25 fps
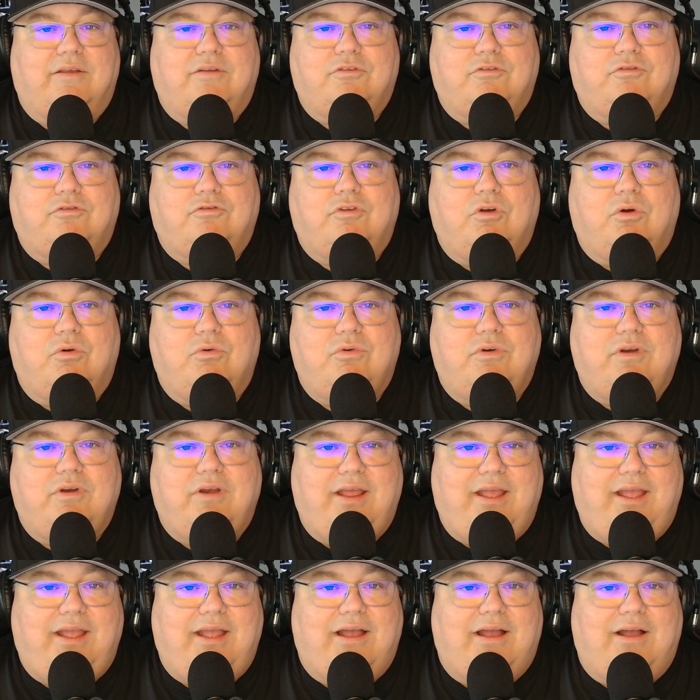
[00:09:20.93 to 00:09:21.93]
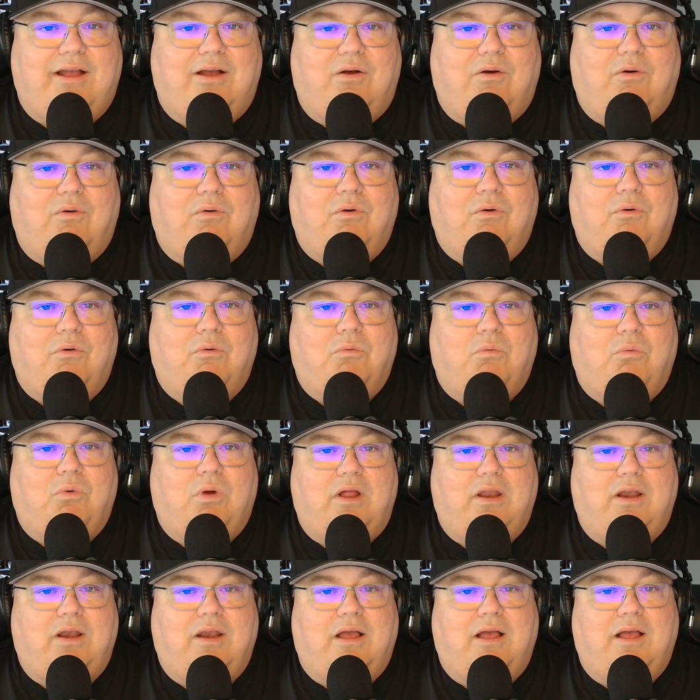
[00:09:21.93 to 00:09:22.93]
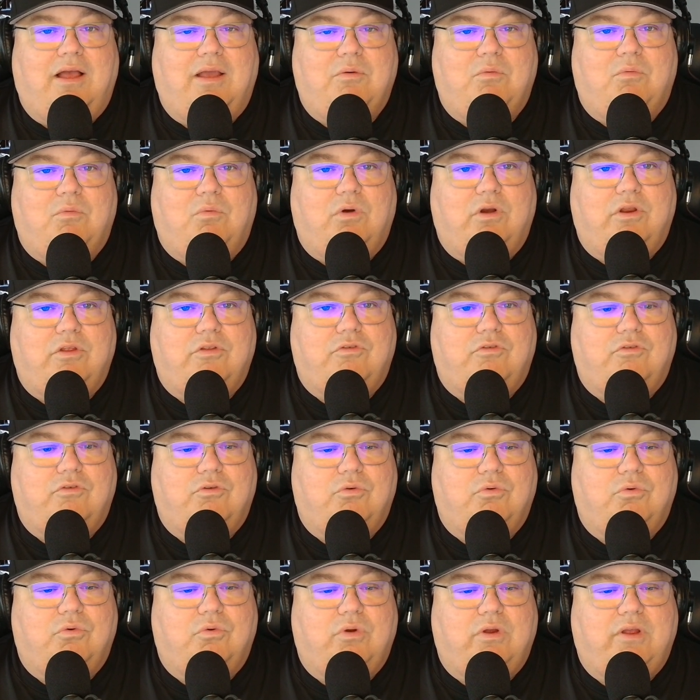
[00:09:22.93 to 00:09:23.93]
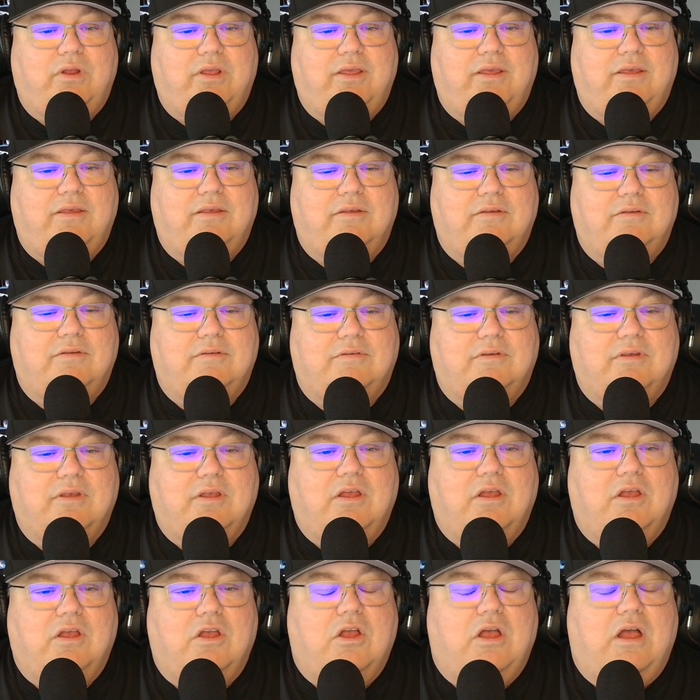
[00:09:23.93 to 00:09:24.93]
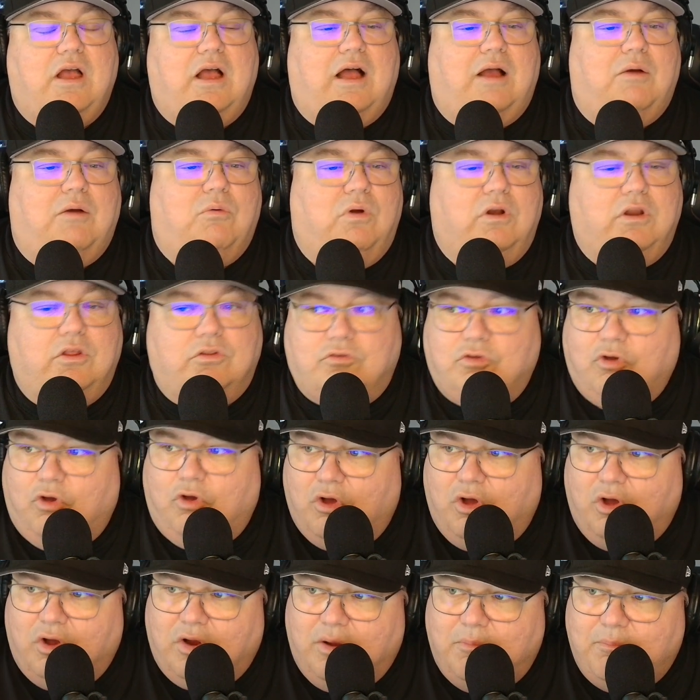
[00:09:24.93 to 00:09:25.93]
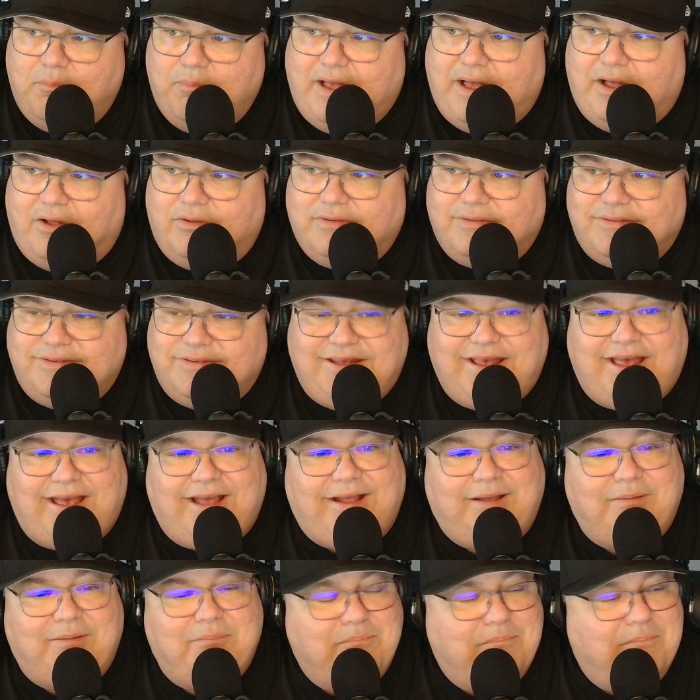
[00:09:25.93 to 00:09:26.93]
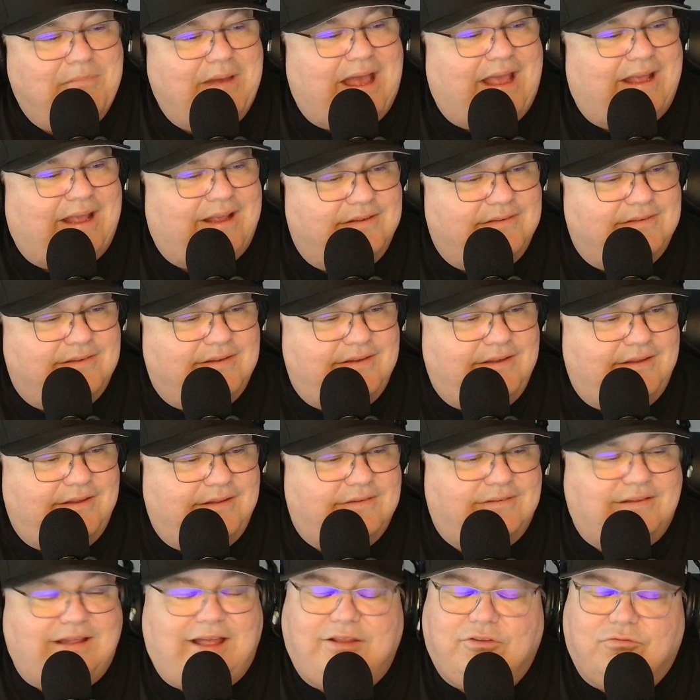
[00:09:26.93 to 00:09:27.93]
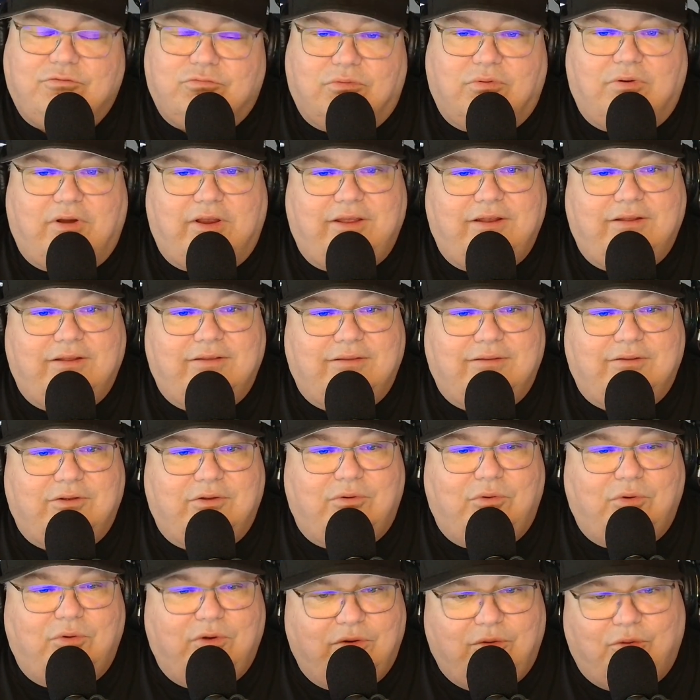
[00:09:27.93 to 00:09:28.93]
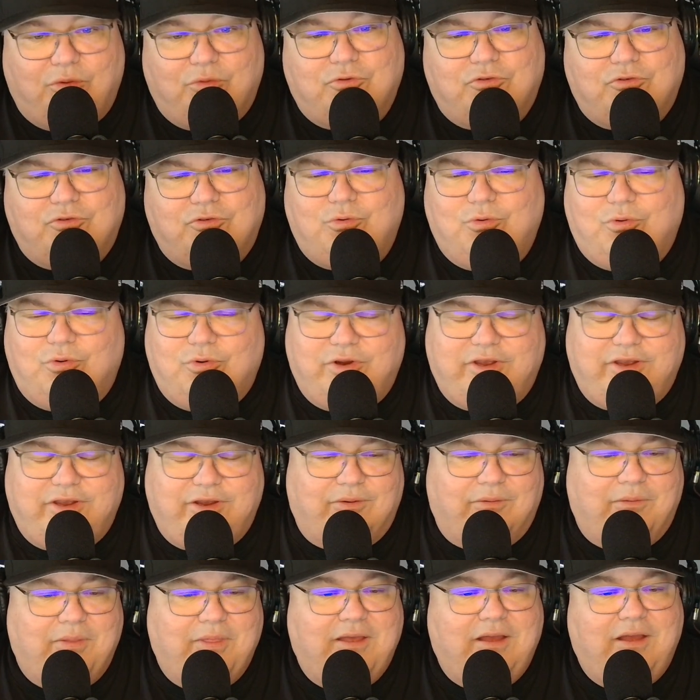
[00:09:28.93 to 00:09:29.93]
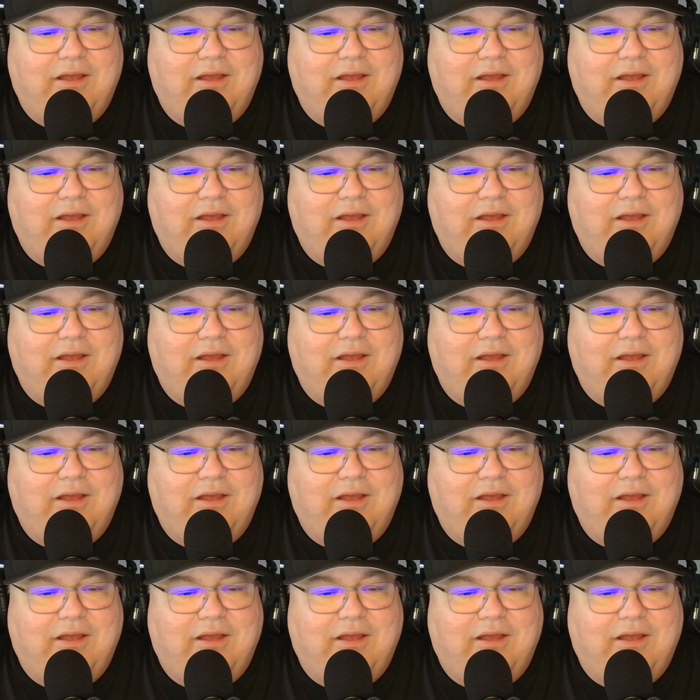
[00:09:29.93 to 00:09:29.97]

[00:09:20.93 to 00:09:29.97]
So now what I want to do is I want to talk about tech magazines. That's right, going old school here.